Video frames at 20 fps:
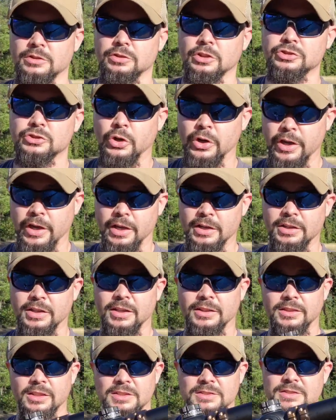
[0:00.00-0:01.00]
So let's go ahead and
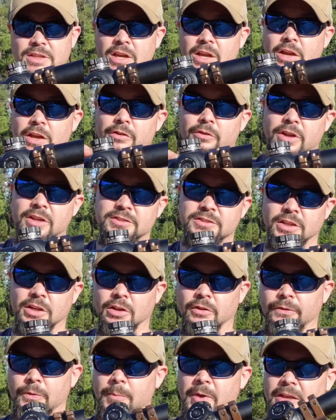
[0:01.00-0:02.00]
get this
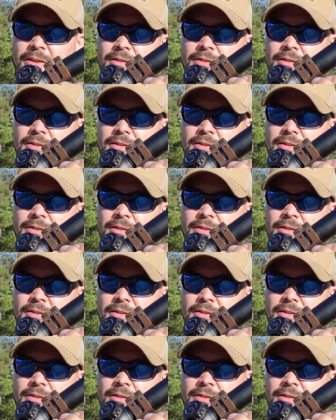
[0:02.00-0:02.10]
Redtail from